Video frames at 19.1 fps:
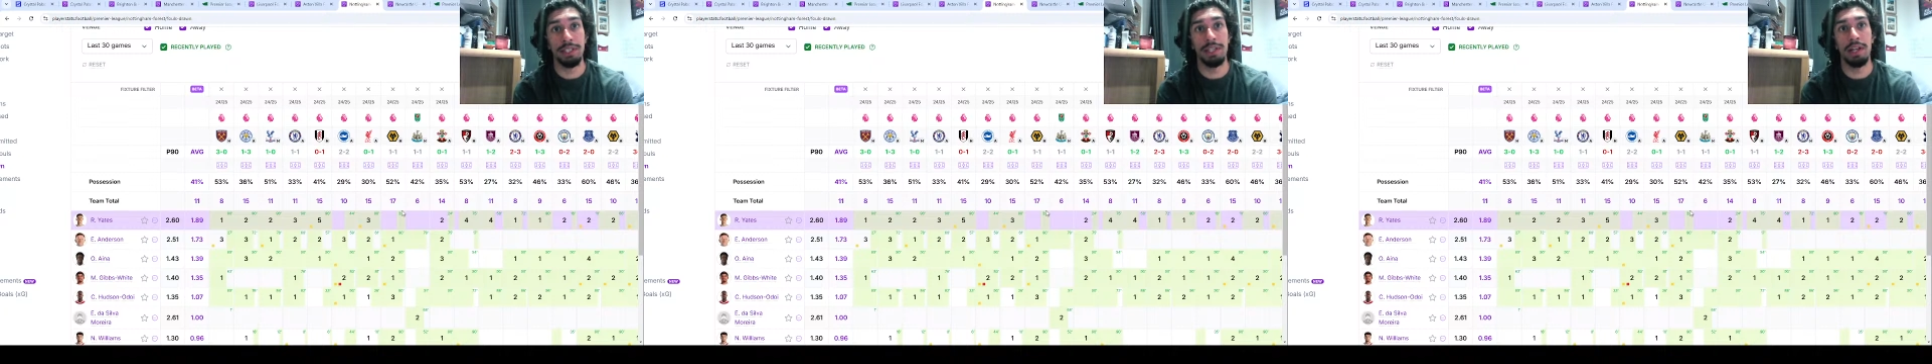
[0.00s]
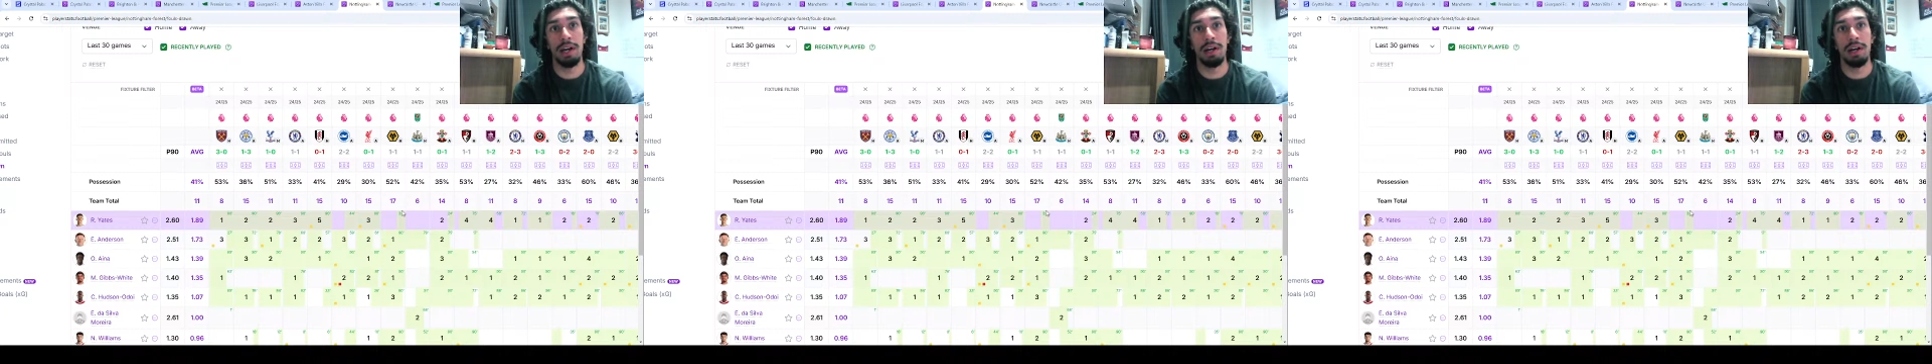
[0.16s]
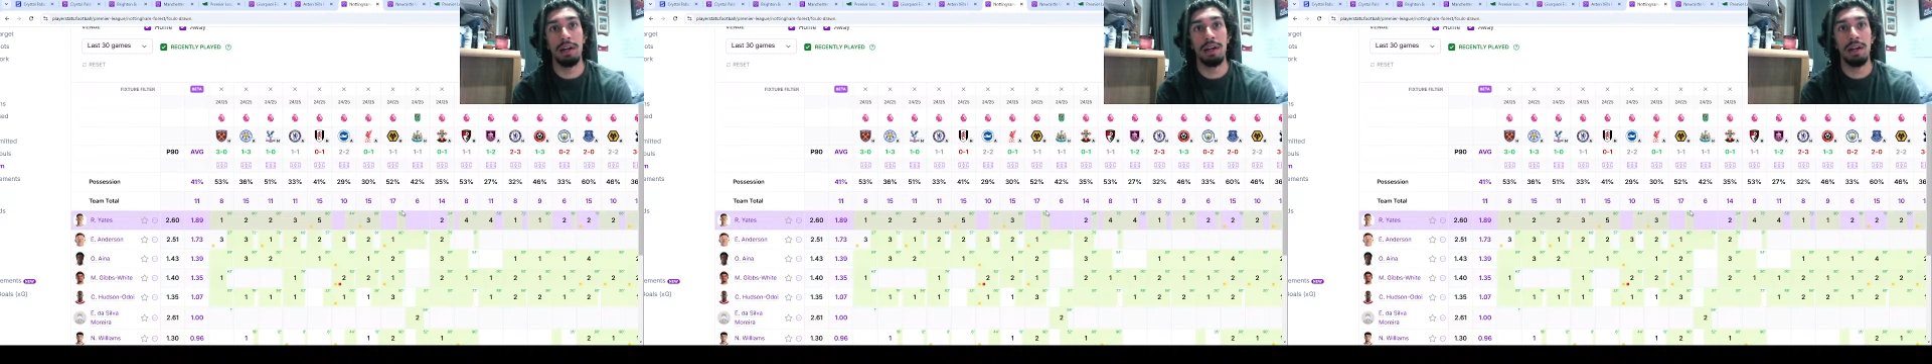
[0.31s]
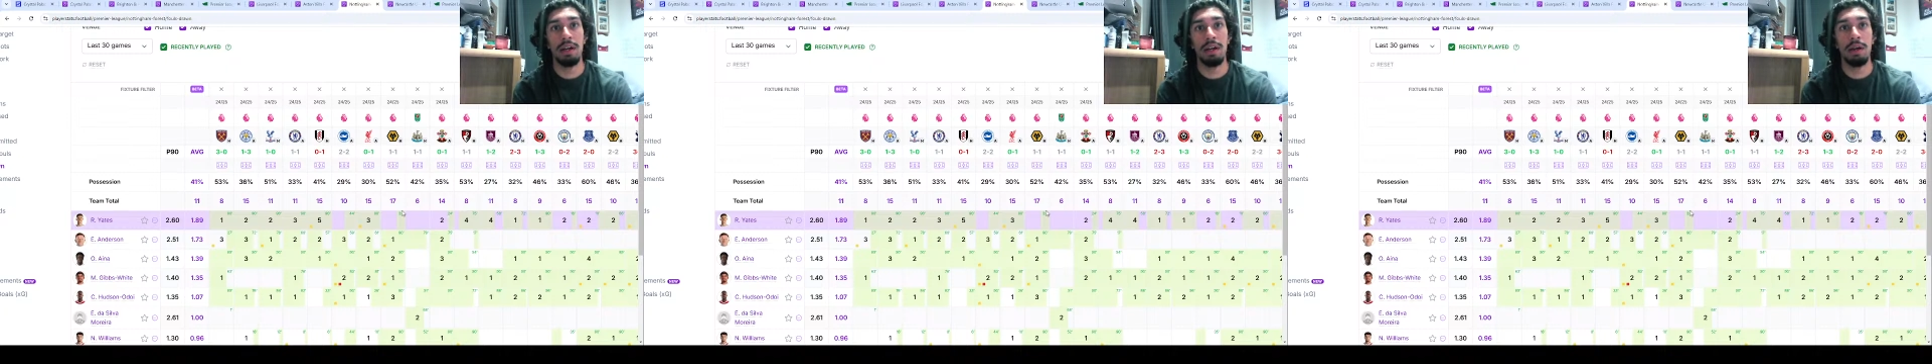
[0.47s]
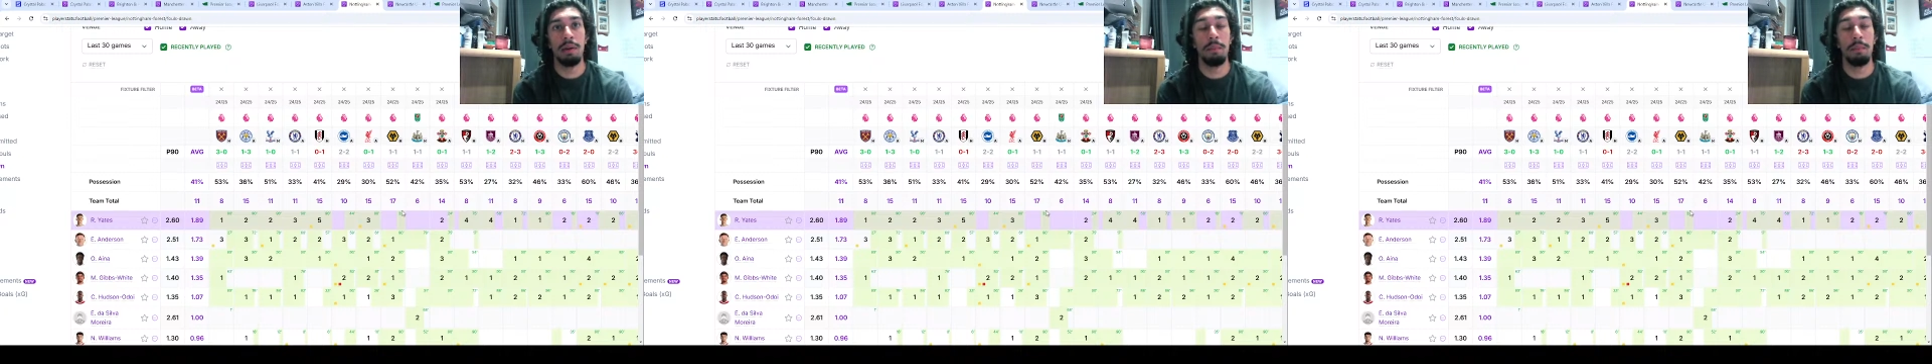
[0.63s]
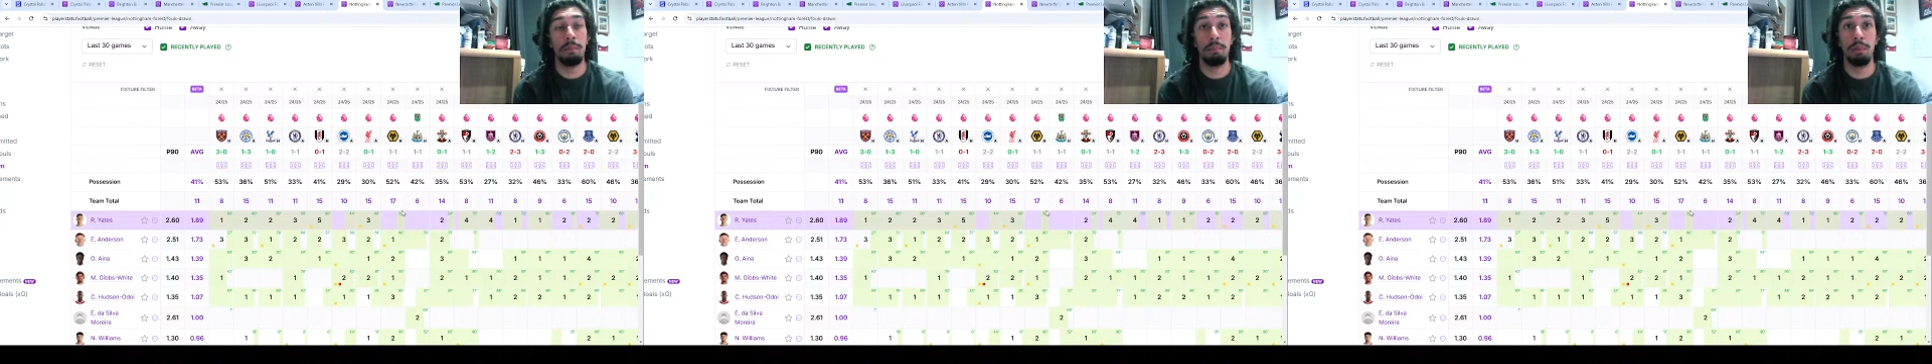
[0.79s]
of that.
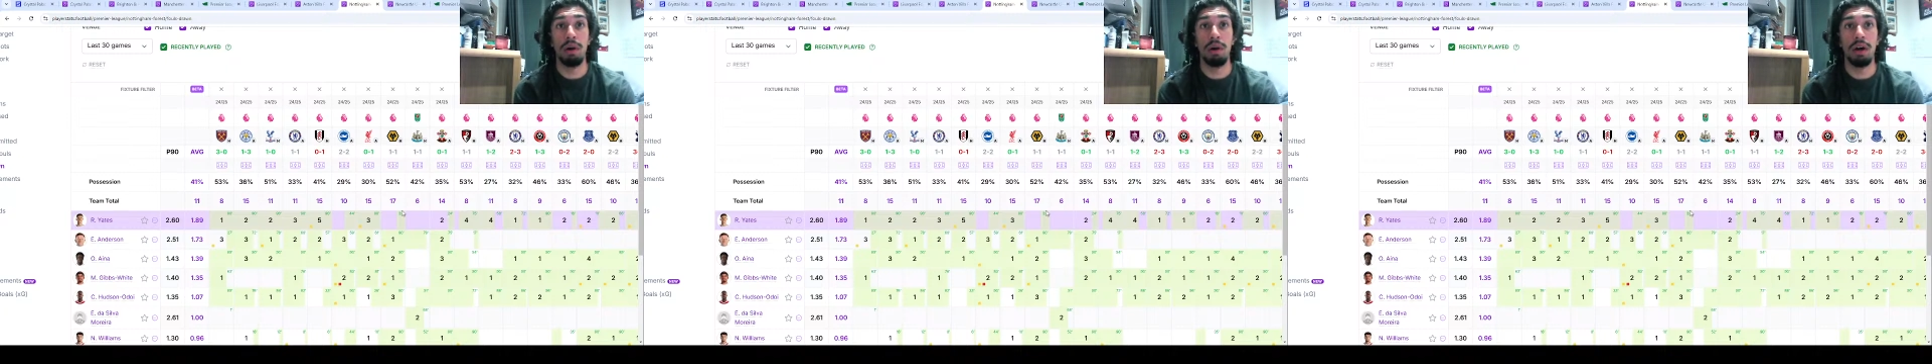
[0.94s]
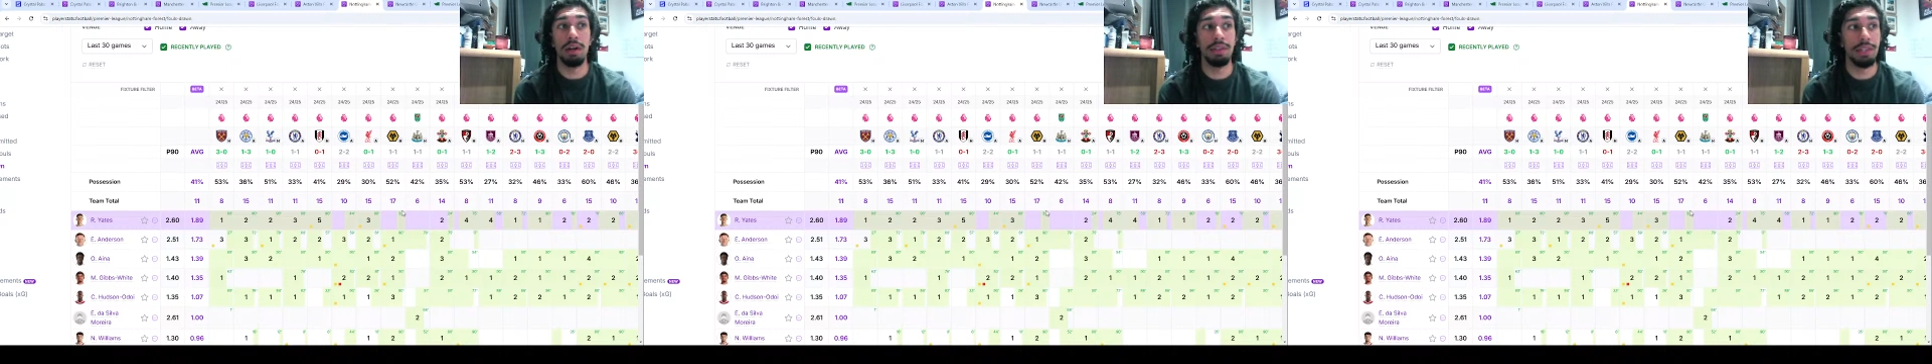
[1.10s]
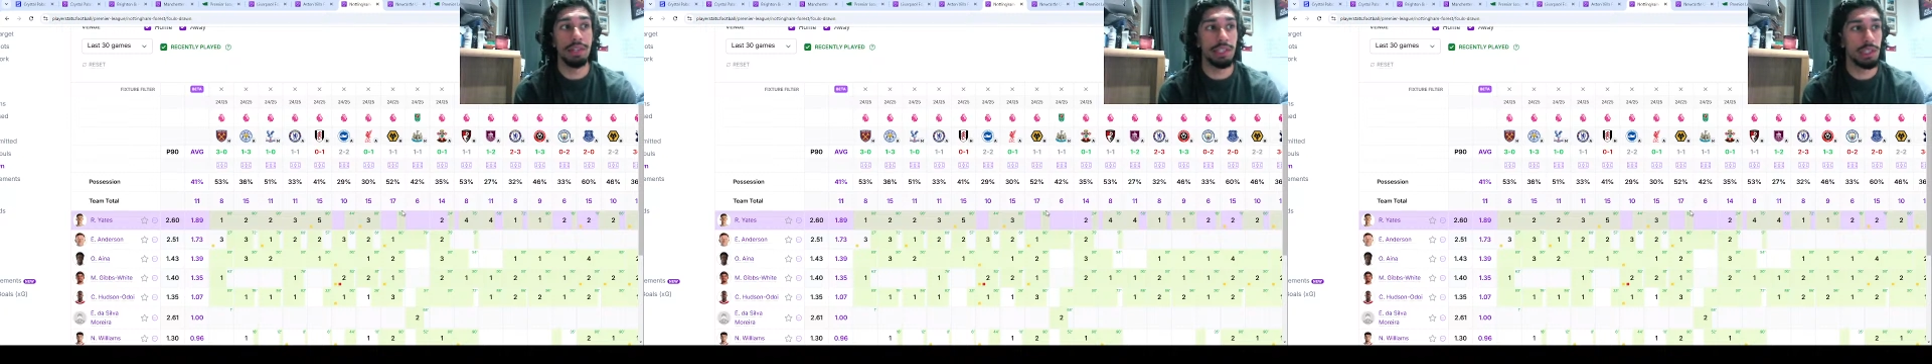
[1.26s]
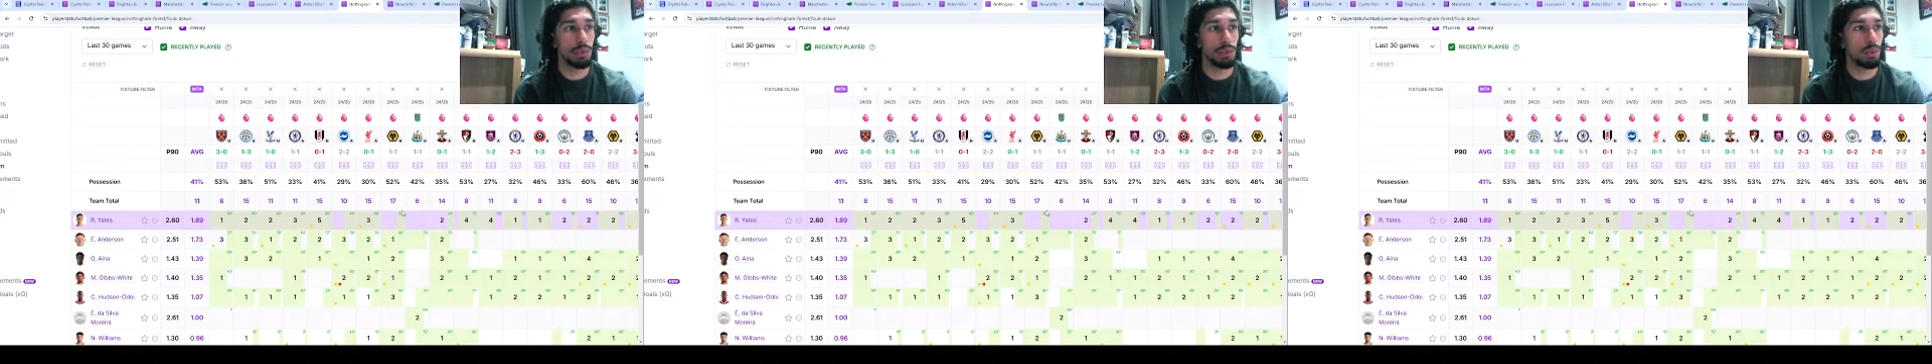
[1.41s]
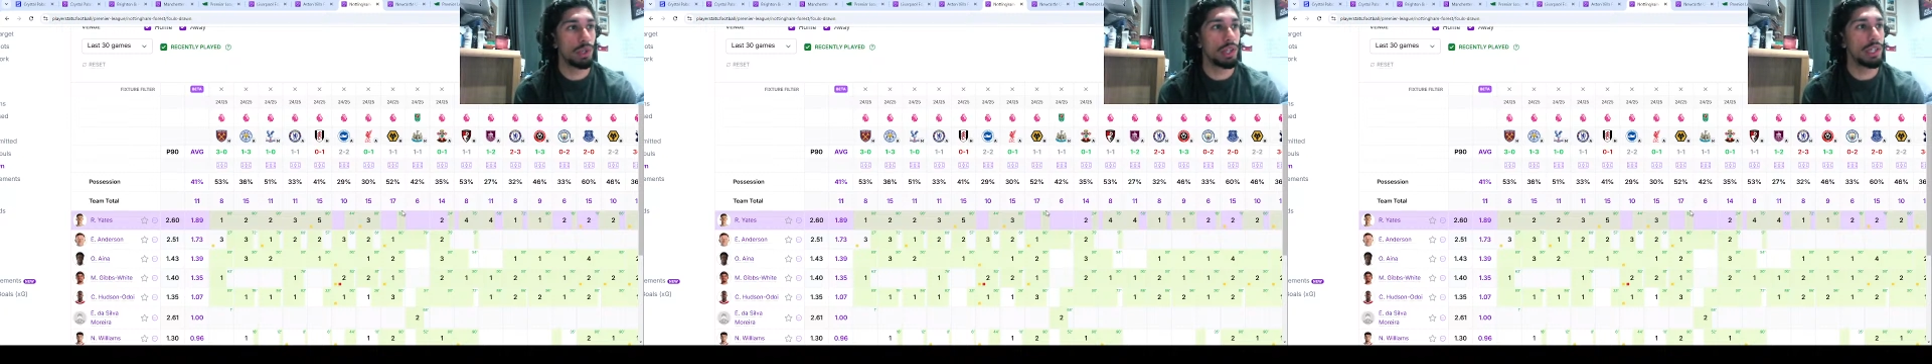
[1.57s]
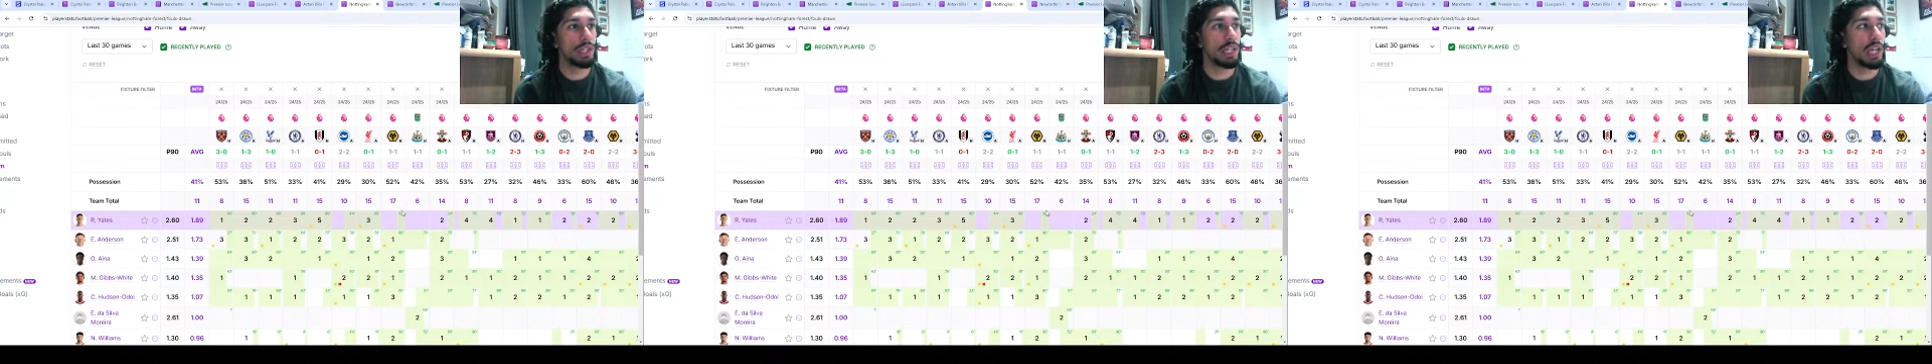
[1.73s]
But this is one
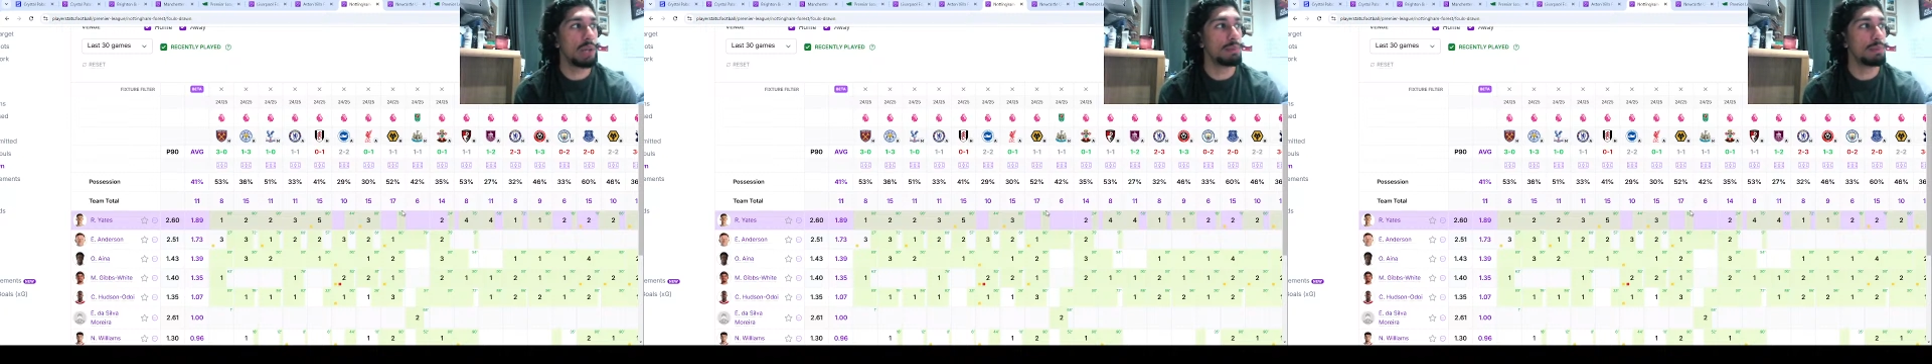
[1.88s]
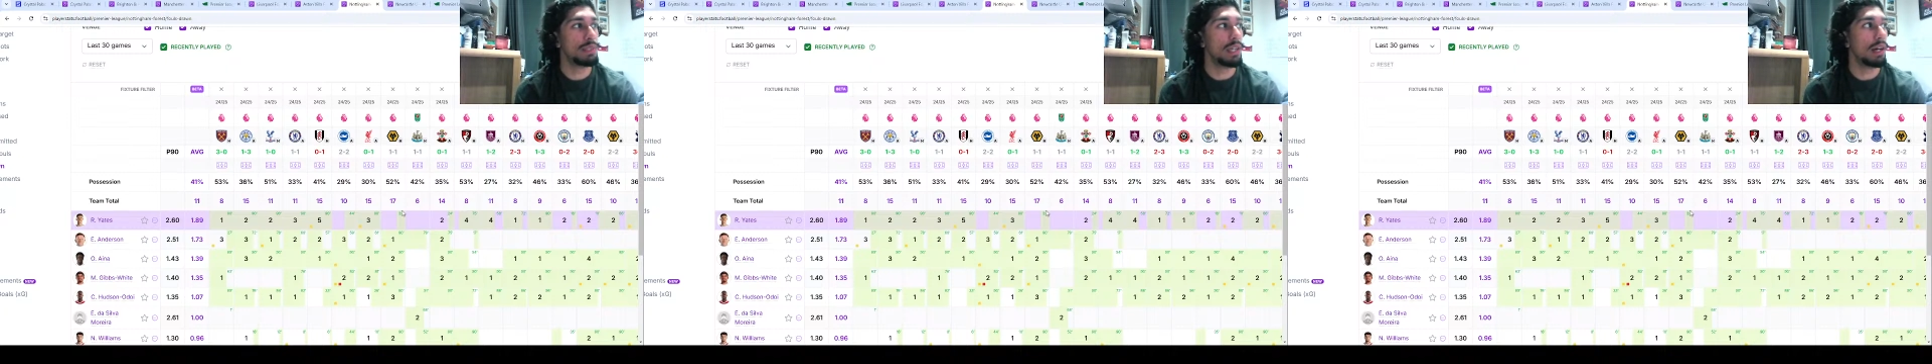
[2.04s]
of the games